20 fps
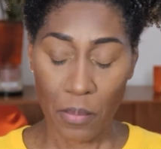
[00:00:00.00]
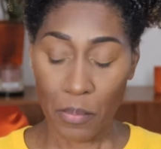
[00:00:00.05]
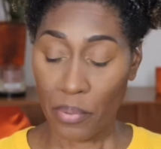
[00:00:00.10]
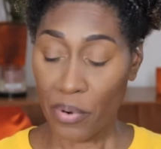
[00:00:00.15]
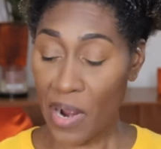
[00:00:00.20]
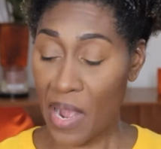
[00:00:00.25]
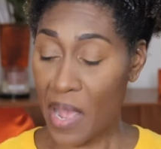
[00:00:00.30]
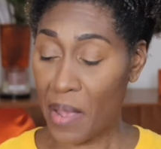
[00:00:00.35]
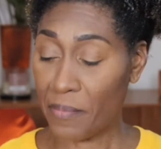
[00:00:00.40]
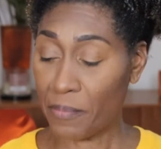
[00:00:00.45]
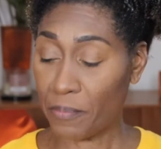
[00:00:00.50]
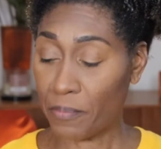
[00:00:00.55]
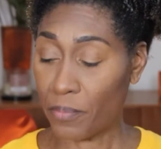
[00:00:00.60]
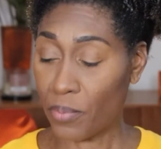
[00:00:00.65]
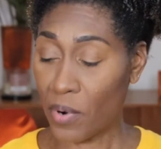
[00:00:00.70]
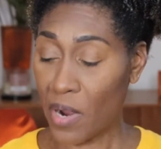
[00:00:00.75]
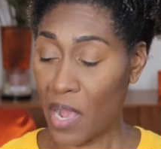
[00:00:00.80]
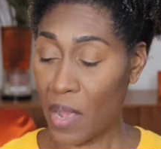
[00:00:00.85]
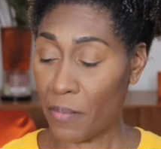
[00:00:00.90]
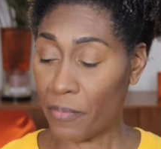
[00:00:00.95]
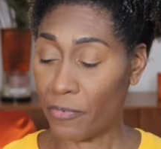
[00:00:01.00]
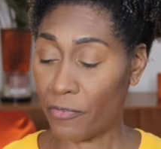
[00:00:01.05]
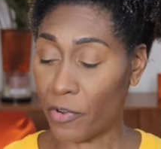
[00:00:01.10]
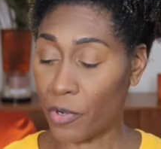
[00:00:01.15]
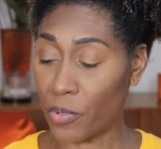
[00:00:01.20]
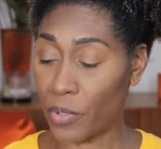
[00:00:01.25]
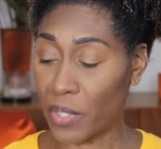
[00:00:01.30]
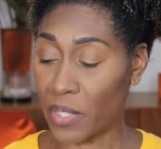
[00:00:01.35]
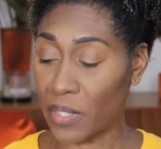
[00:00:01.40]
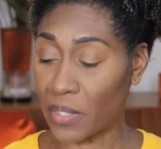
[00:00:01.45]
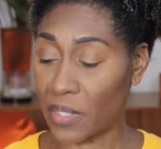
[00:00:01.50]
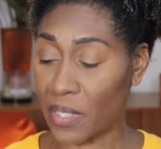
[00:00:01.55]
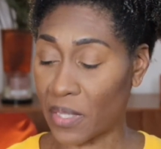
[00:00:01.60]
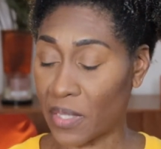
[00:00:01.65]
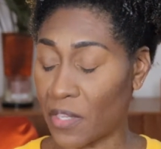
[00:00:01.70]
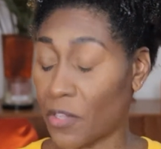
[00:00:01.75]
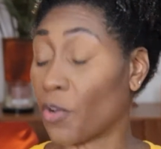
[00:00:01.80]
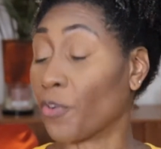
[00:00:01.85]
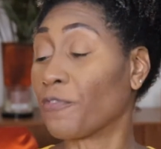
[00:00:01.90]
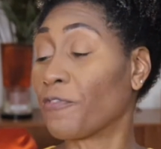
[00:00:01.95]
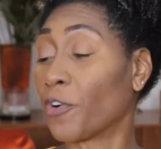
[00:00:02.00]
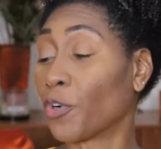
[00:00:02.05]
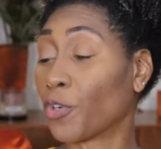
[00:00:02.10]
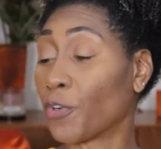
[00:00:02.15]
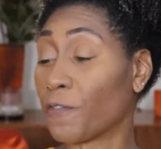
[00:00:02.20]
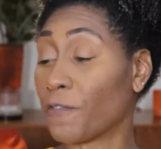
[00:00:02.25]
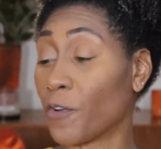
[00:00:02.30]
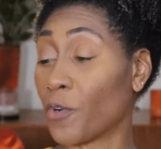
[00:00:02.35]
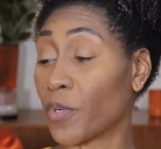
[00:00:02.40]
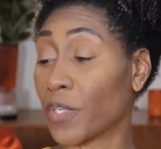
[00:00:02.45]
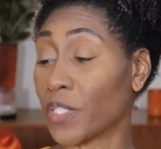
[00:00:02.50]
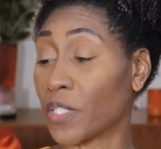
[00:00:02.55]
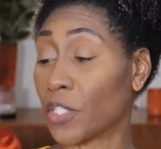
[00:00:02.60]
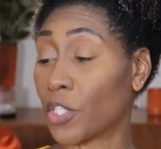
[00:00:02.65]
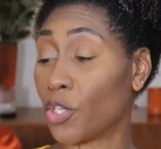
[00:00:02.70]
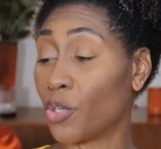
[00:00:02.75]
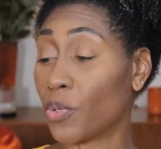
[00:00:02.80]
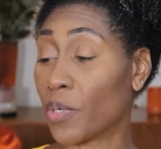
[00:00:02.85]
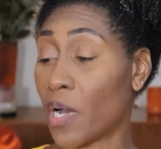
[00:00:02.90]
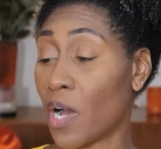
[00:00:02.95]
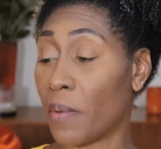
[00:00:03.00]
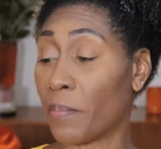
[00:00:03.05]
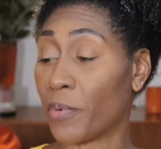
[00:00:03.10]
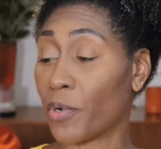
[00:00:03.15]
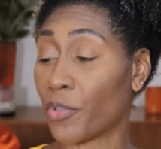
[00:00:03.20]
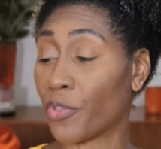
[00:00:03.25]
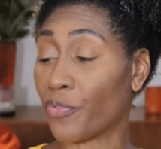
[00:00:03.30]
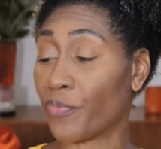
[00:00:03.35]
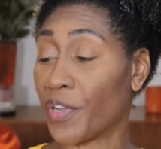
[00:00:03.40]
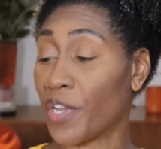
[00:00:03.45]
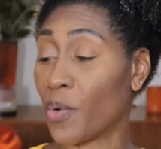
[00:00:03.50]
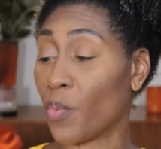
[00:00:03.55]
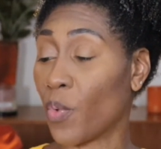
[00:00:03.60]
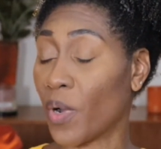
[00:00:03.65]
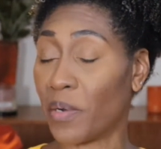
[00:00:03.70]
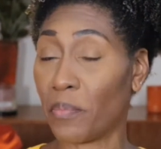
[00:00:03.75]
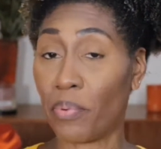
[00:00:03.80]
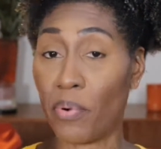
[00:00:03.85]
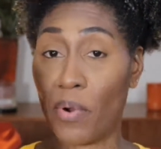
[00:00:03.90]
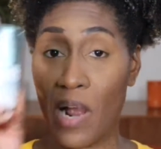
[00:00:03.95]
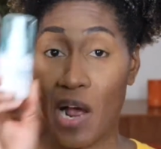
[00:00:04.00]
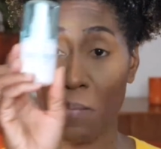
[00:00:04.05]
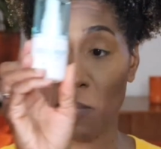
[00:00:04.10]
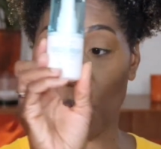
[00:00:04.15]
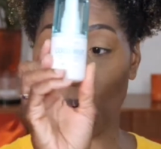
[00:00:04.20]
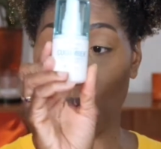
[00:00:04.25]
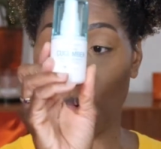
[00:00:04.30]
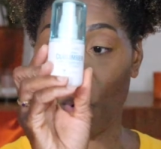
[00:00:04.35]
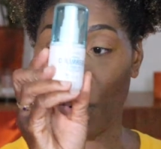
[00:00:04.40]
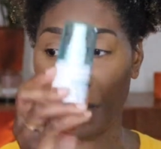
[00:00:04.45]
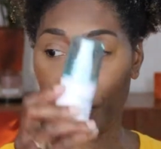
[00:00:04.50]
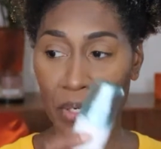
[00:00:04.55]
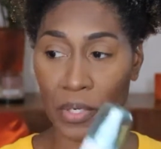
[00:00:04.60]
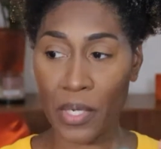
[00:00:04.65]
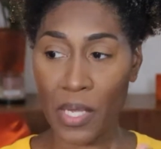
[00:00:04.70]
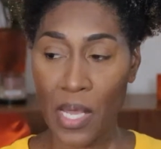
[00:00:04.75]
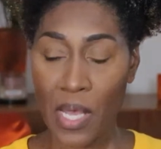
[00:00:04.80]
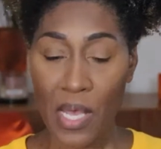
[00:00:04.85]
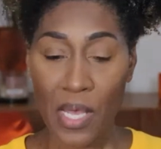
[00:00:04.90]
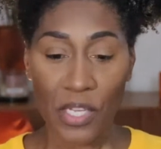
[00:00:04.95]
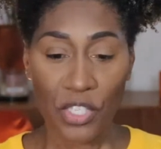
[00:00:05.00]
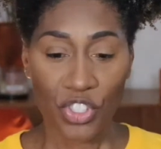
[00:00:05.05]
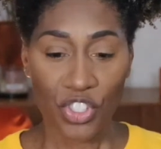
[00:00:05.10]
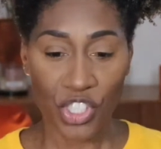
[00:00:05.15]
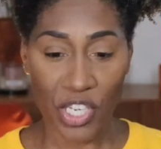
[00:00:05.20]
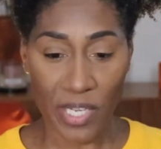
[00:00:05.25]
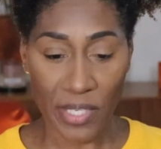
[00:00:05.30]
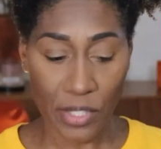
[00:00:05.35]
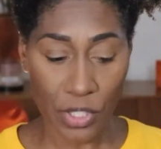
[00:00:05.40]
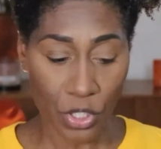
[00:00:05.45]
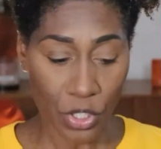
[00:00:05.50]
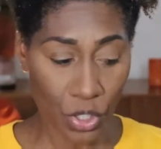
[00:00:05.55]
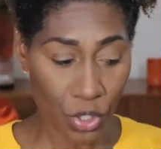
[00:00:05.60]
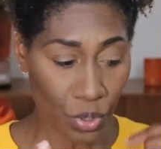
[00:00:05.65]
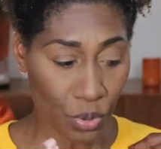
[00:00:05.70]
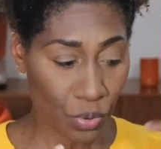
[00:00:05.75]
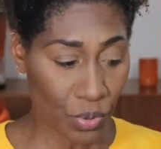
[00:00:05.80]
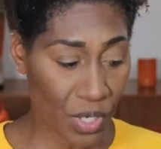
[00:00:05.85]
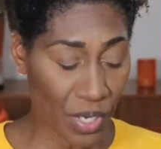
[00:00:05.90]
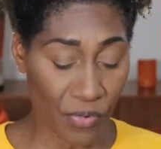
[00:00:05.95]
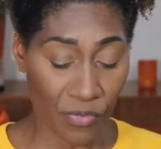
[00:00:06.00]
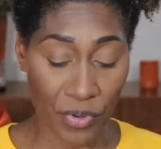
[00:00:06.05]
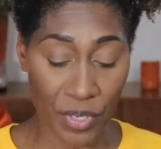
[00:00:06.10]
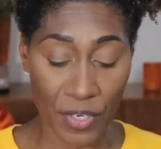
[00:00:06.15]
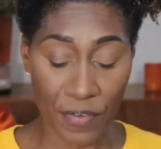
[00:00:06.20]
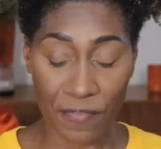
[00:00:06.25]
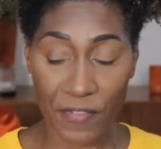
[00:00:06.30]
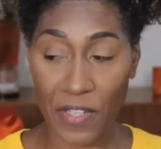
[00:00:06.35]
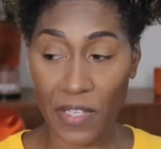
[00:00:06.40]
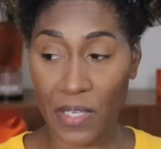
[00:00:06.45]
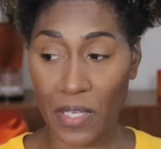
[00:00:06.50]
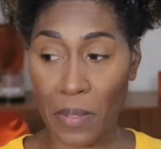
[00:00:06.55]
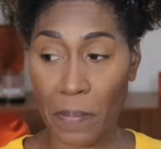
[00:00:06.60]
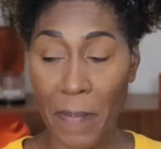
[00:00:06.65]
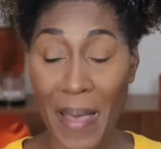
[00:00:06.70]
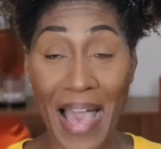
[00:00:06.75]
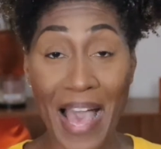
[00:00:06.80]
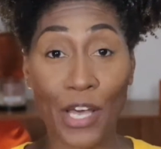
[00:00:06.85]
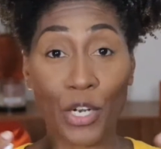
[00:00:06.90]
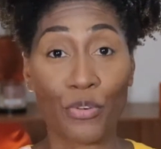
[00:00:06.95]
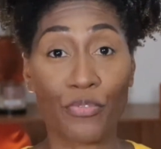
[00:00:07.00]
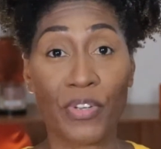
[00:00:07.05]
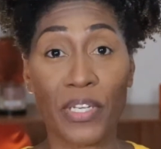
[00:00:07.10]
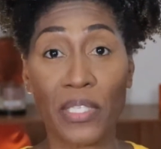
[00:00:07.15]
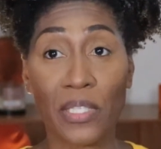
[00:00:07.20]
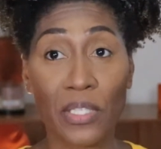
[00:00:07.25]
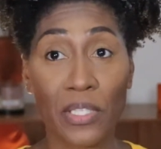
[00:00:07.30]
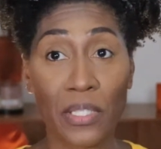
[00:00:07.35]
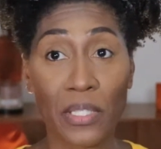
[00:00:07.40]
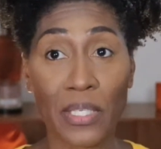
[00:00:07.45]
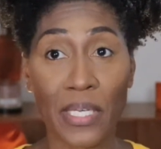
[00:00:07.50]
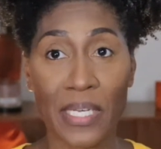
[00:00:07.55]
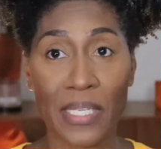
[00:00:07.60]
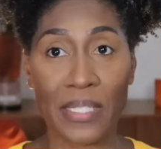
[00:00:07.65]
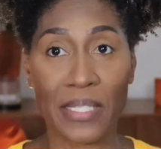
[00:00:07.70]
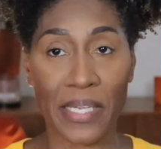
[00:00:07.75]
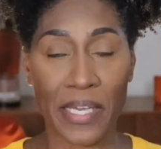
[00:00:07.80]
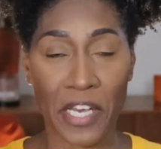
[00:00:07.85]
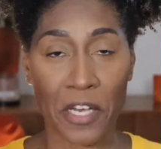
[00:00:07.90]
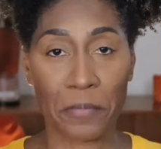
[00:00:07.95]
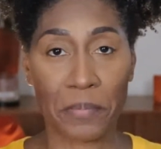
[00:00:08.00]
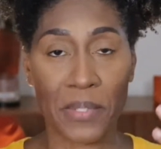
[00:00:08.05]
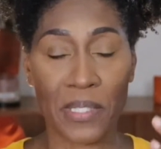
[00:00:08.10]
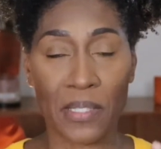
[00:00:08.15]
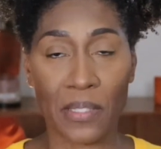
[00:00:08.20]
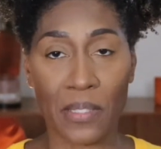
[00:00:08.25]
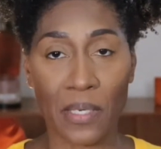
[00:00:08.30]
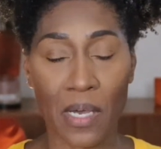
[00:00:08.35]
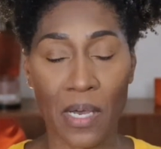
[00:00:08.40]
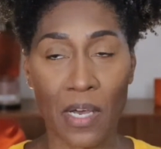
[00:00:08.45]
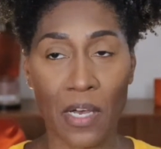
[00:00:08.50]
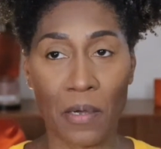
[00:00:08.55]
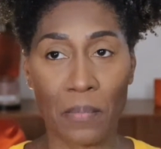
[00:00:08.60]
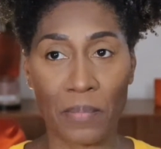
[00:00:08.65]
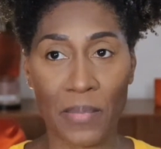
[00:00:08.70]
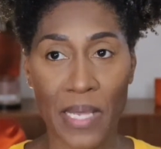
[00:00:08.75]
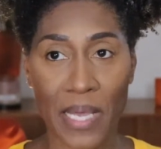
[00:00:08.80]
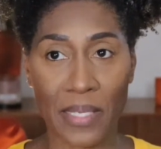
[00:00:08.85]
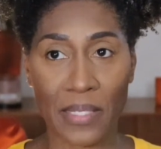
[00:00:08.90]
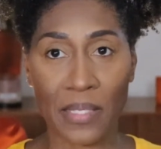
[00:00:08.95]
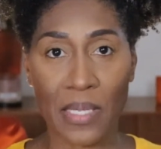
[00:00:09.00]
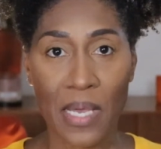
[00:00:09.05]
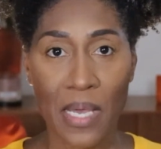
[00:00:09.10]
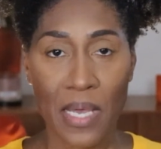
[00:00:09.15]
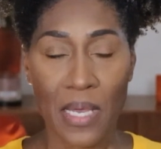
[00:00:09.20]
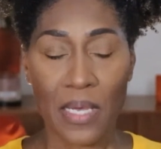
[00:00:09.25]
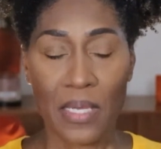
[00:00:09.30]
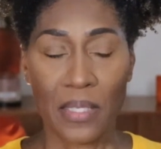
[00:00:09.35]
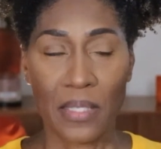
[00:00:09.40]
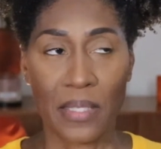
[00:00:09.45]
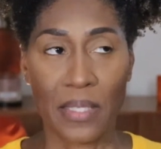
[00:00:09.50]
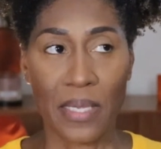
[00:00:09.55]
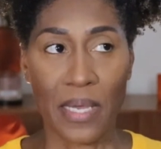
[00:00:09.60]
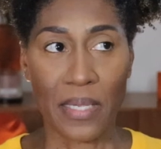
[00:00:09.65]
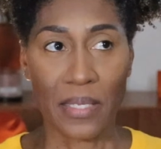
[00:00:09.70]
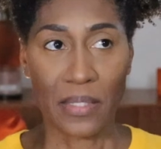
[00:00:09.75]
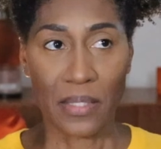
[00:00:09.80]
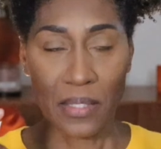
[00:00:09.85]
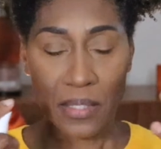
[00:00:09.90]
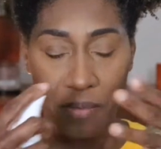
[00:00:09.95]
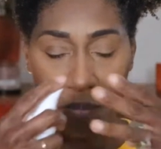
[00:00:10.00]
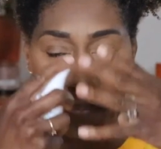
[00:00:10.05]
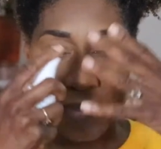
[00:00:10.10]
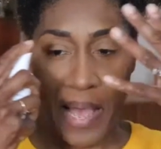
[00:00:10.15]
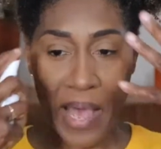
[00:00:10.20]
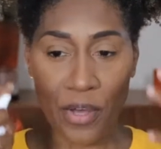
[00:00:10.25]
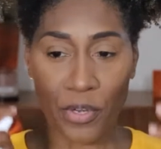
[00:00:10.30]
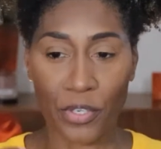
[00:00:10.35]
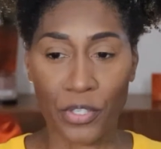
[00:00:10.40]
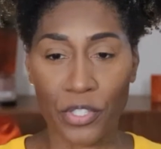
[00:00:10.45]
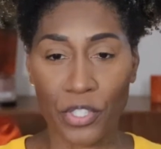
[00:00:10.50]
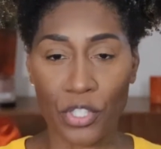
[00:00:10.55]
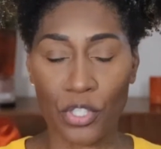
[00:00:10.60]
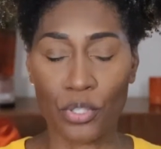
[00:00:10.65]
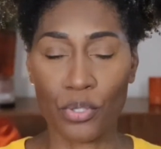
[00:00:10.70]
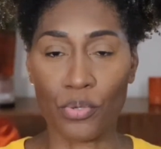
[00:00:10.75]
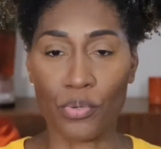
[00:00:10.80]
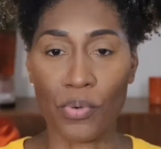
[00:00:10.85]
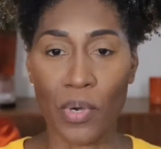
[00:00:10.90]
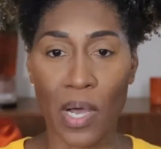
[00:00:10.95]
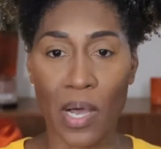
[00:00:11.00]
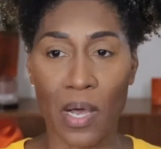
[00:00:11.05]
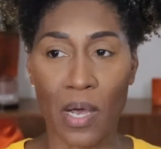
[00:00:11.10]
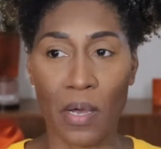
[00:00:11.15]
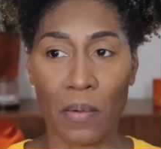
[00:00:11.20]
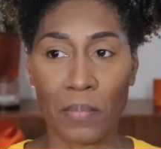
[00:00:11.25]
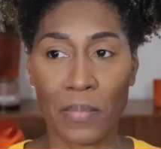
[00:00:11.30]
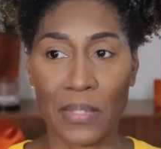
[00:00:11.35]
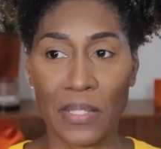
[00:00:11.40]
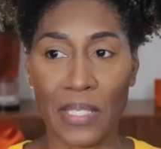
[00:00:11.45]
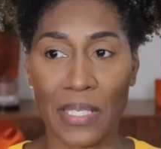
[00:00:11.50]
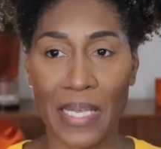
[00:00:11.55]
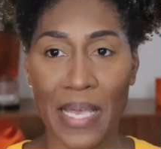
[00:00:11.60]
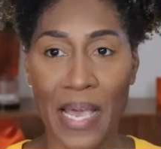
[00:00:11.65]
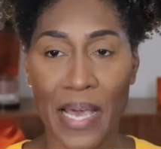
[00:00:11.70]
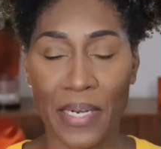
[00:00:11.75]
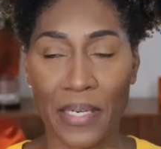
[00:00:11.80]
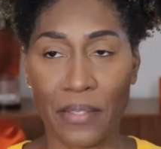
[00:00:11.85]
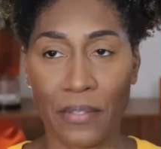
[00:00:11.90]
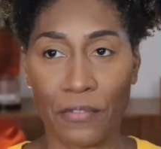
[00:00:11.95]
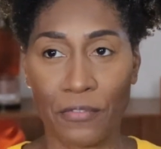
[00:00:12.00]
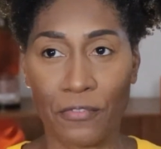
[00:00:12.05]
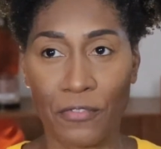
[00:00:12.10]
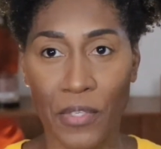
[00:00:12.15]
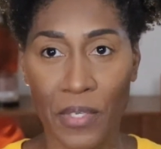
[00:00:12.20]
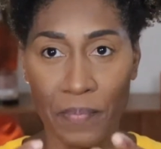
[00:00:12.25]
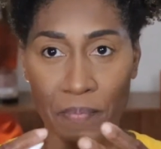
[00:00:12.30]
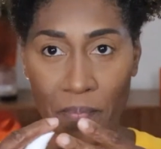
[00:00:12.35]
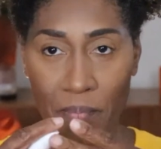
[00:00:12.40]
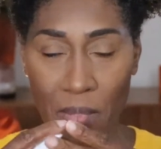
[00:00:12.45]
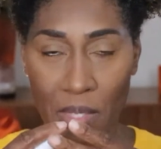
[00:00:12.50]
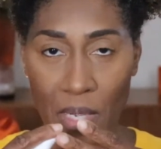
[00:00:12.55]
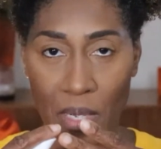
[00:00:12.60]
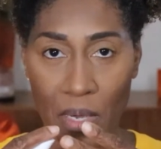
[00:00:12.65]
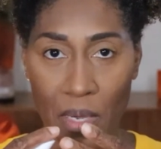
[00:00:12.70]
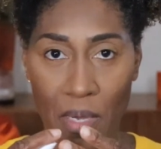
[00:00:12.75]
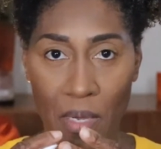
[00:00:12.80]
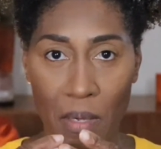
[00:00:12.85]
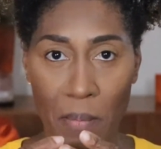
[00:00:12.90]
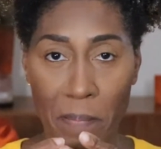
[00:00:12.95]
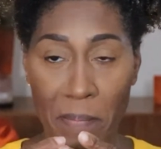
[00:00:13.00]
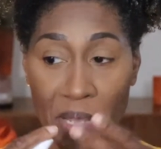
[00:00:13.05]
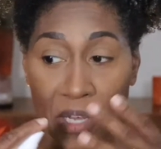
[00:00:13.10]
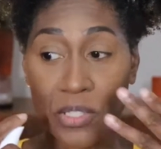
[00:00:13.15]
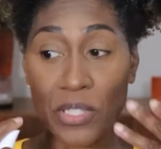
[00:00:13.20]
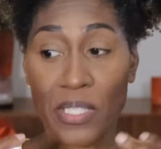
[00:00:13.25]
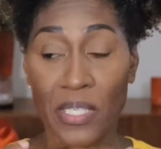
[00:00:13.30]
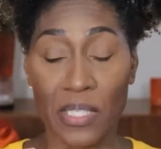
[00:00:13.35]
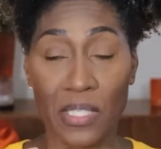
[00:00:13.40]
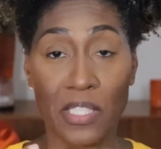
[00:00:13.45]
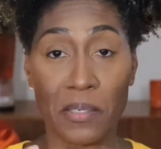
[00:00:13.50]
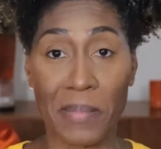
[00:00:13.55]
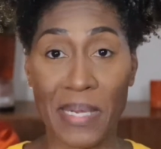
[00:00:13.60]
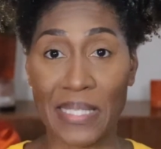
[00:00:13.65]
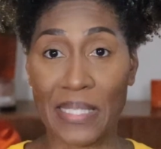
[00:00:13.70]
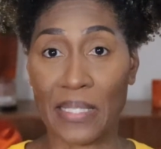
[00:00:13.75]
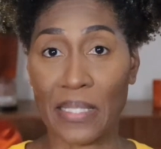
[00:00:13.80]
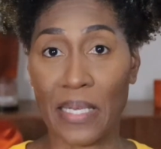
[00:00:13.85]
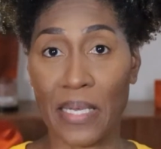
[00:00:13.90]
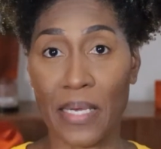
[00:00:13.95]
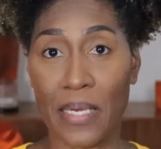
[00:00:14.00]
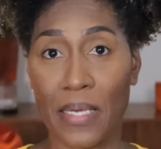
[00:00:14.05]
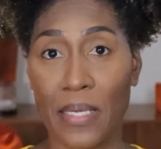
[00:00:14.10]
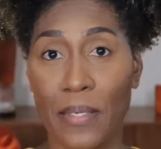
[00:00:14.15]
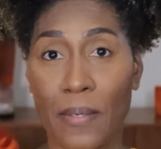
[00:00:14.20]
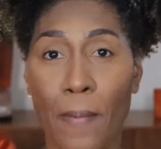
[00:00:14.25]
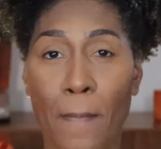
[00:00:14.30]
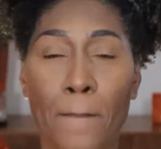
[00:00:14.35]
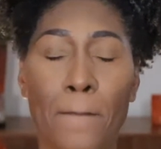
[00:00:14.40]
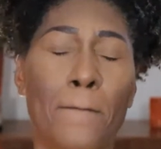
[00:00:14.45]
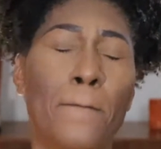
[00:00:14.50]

Prime Focus, no, Photo Focus Cucumber 3-in-1 Primer Water, just to get rid of the powdery look and to help to that powder to kind of melt into my skin.